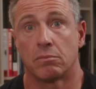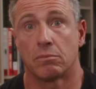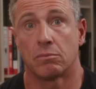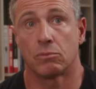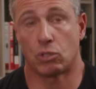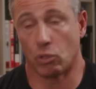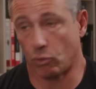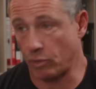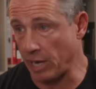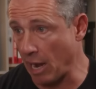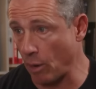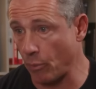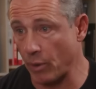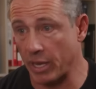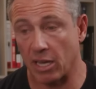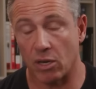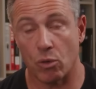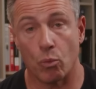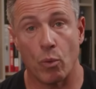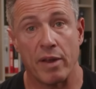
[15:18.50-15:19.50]
So now we
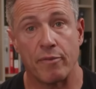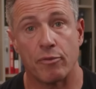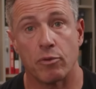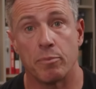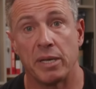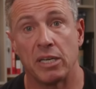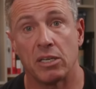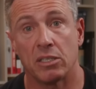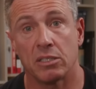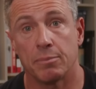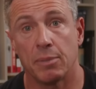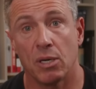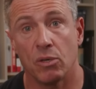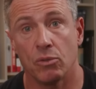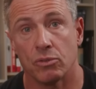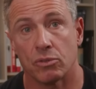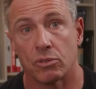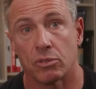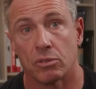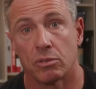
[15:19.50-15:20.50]
got to wait for meat on the
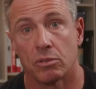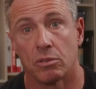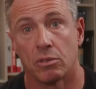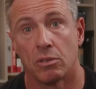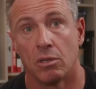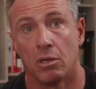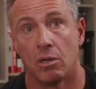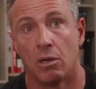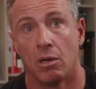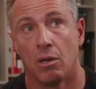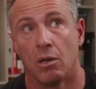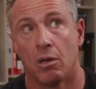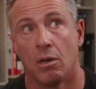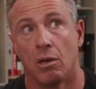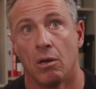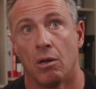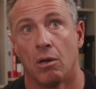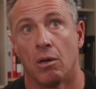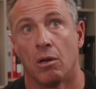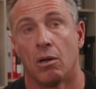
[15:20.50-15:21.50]
bones.
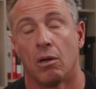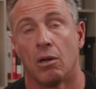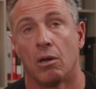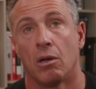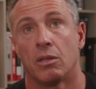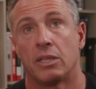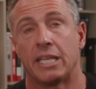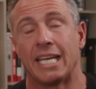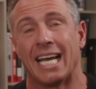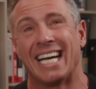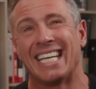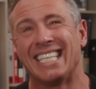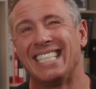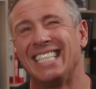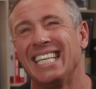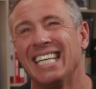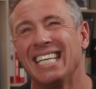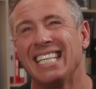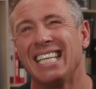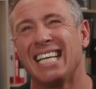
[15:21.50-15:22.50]
The
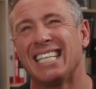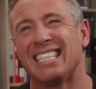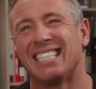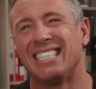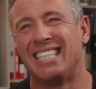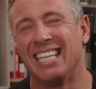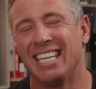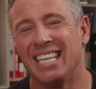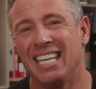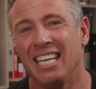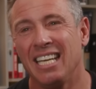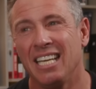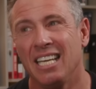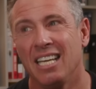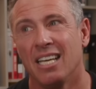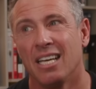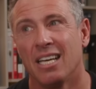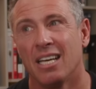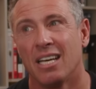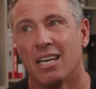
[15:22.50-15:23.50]
idea that
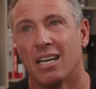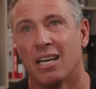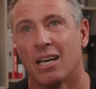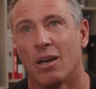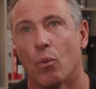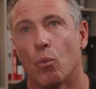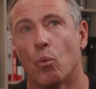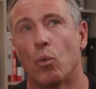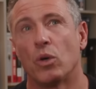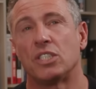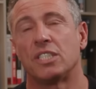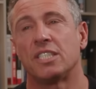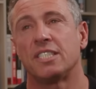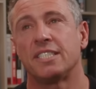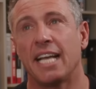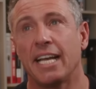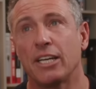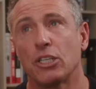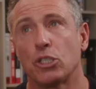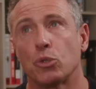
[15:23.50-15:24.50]
Diddy was
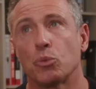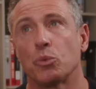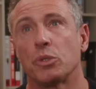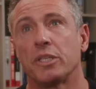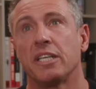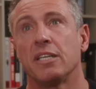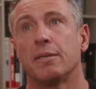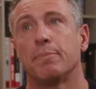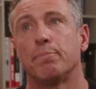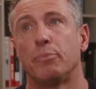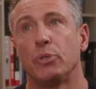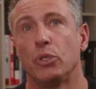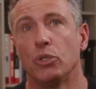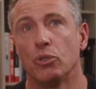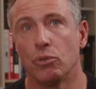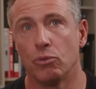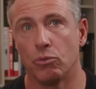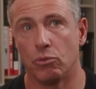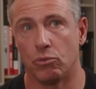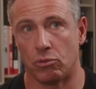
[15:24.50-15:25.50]
sexually
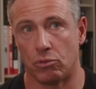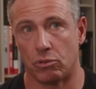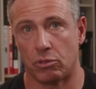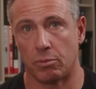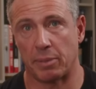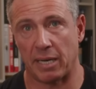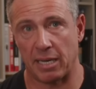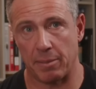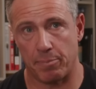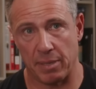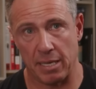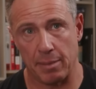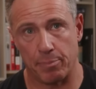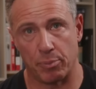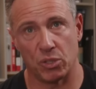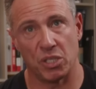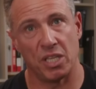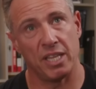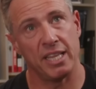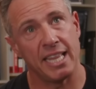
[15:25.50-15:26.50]
abused by
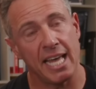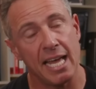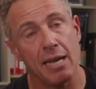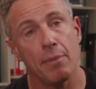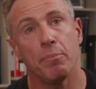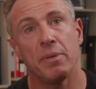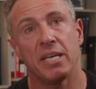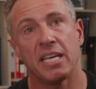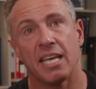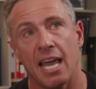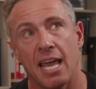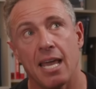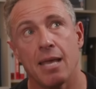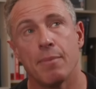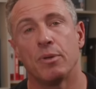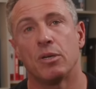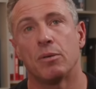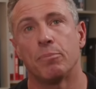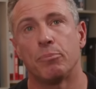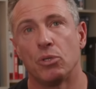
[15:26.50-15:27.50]
people and then
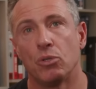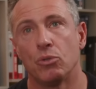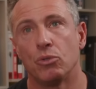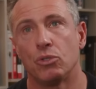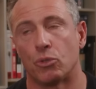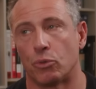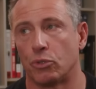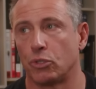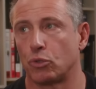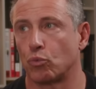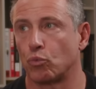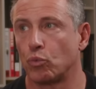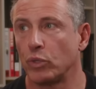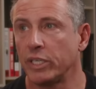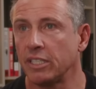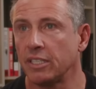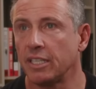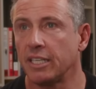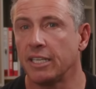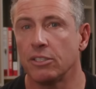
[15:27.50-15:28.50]
became an abuser is
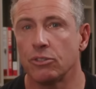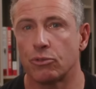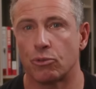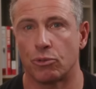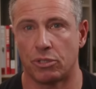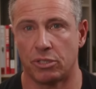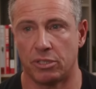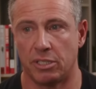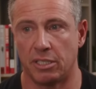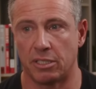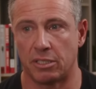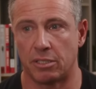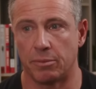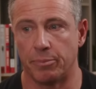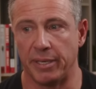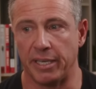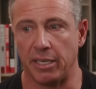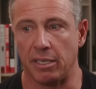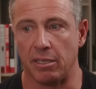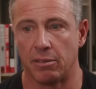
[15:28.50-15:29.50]
really interesting to
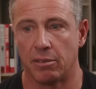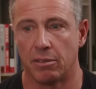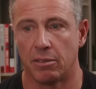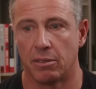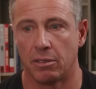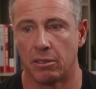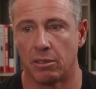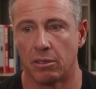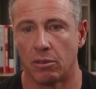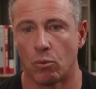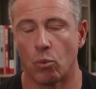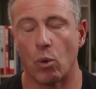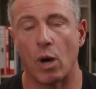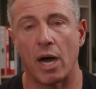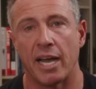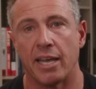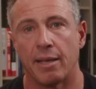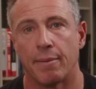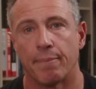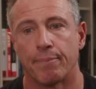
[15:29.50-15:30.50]
me.
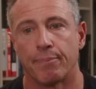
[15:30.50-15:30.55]
Why?